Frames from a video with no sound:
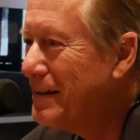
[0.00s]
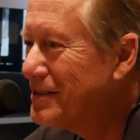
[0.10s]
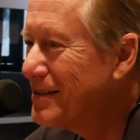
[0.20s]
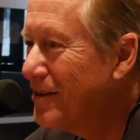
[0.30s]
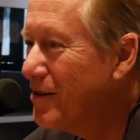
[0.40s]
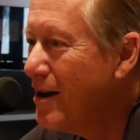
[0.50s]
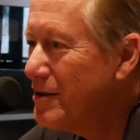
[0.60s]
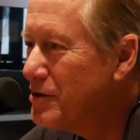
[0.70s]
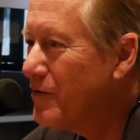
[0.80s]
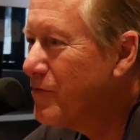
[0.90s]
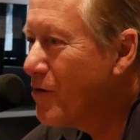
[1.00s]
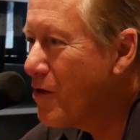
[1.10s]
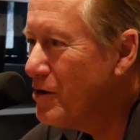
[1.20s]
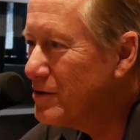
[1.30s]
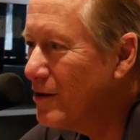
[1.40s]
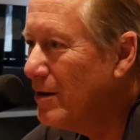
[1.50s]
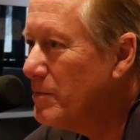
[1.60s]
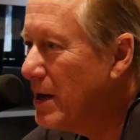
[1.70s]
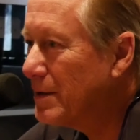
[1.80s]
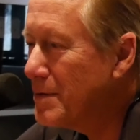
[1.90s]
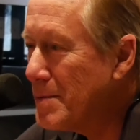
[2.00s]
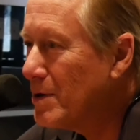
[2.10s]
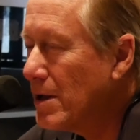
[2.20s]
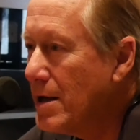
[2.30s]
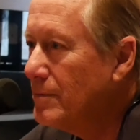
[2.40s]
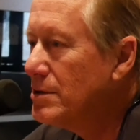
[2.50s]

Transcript: that's, uh, so for those going back to memory lane,